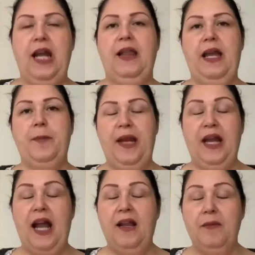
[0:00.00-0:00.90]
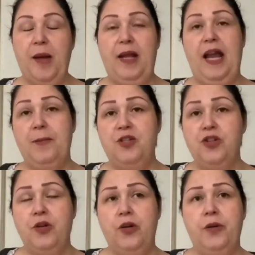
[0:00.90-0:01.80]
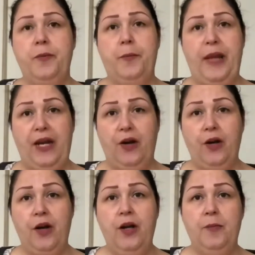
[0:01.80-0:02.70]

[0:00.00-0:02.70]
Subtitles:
I like baking. I'm an amateur baker,